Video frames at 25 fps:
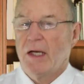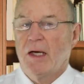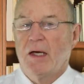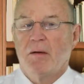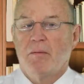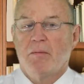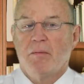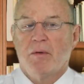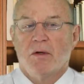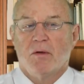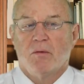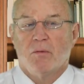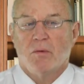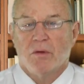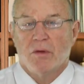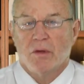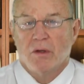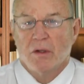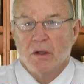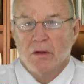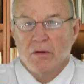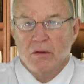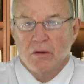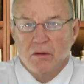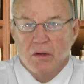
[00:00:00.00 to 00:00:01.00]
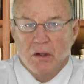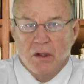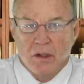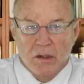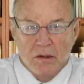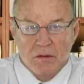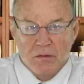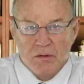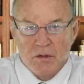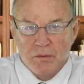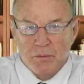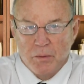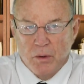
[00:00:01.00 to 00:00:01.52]
I'm here with another
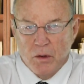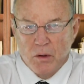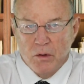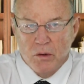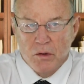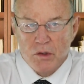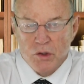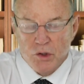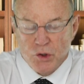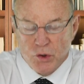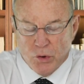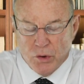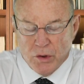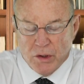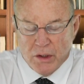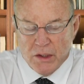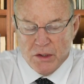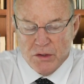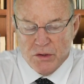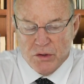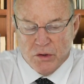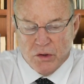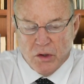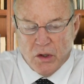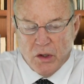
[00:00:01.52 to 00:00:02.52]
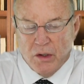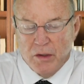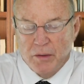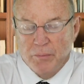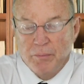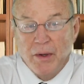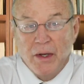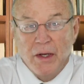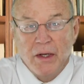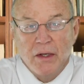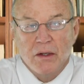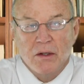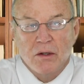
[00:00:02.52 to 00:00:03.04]
small, short laser on
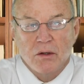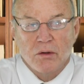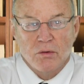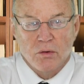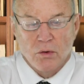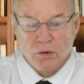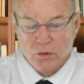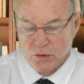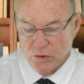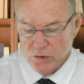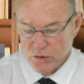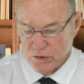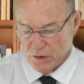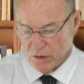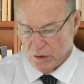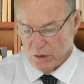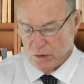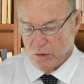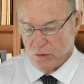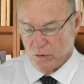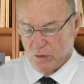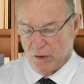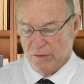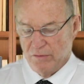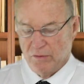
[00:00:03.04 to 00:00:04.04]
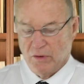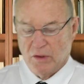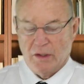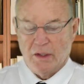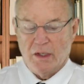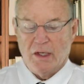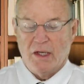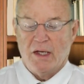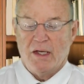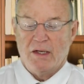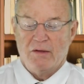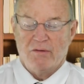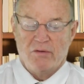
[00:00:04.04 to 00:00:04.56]
pain control using the new Avant
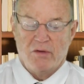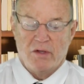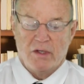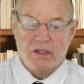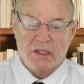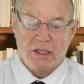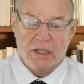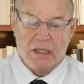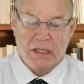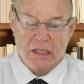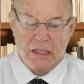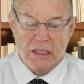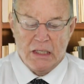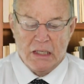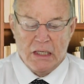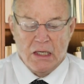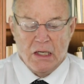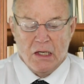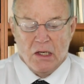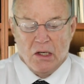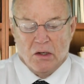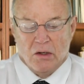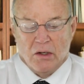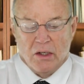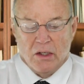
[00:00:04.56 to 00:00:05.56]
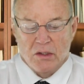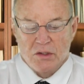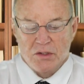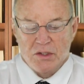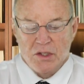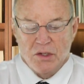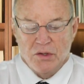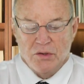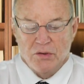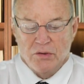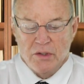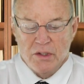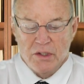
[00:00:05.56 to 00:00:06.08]
AV or
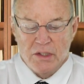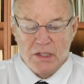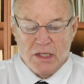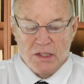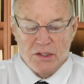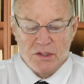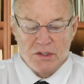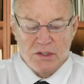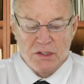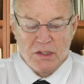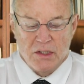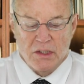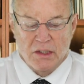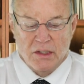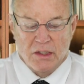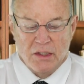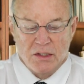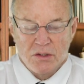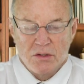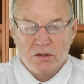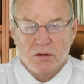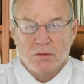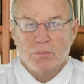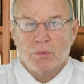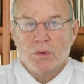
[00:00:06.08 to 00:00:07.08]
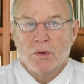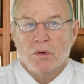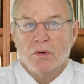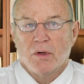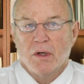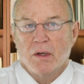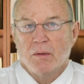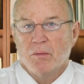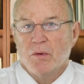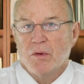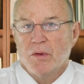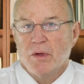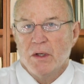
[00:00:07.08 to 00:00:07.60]
LZ30-z laser
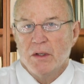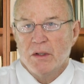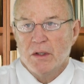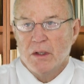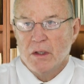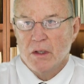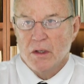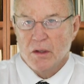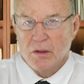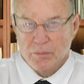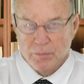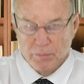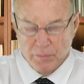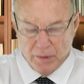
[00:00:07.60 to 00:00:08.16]
program with 1800.